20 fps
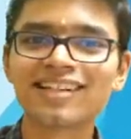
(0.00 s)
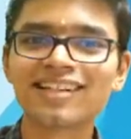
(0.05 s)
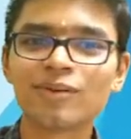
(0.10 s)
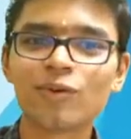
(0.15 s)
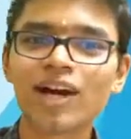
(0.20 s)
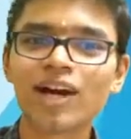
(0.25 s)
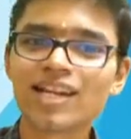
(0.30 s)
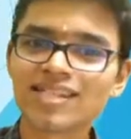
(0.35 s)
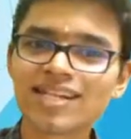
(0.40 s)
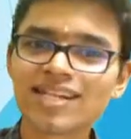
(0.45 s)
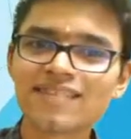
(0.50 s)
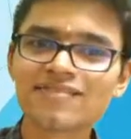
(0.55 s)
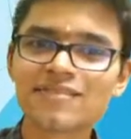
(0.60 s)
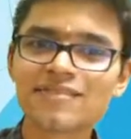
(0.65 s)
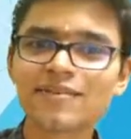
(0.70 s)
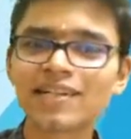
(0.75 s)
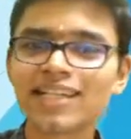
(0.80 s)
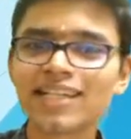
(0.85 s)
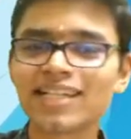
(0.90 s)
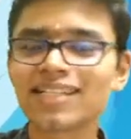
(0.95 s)
What is the
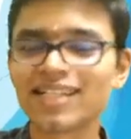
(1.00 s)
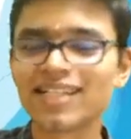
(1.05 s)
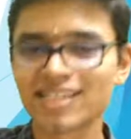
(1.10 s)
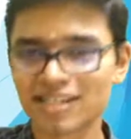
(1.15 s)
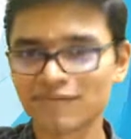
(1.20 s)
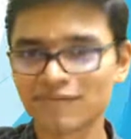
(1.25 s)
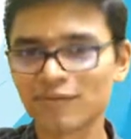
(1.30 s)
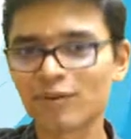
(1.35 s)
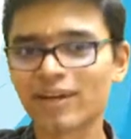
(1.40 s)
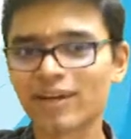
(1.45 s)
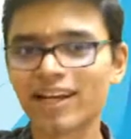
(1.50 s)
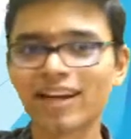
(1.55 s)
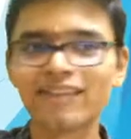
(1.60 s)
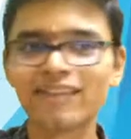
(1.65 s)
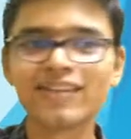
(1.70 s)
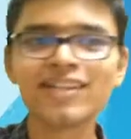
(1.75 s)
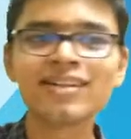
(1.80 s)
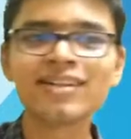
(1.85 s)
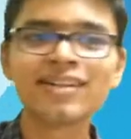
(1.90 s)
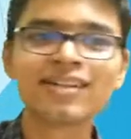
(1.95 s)
divisibility test for
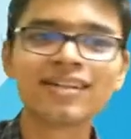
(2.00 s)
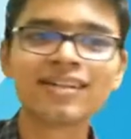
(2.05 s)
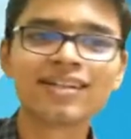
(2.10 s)
11?